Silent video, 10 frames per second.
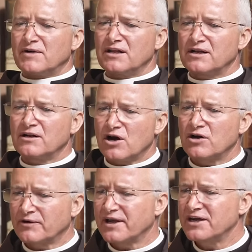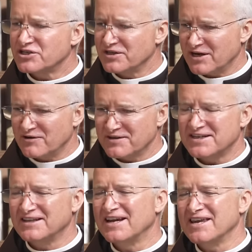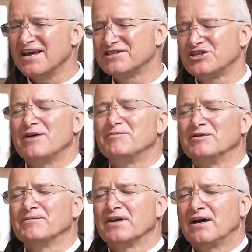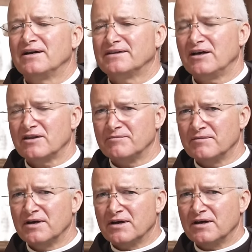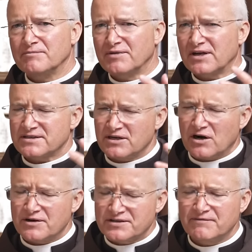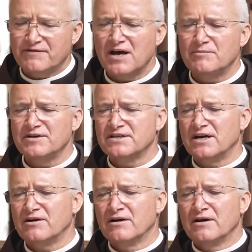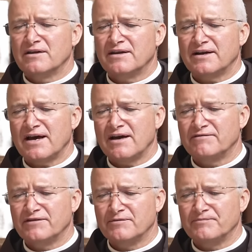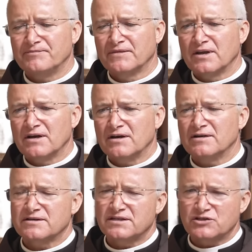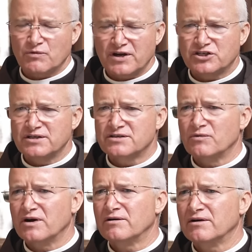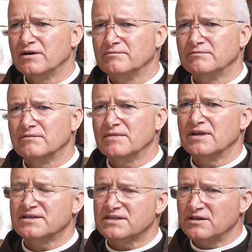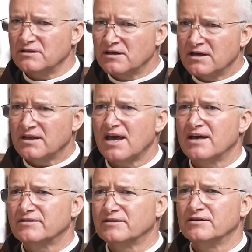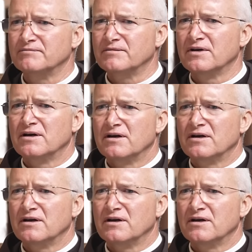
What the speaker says: my little congregation there in St. Agnes Chapel. I tell them, because there are some families there that have situations where they still can't, go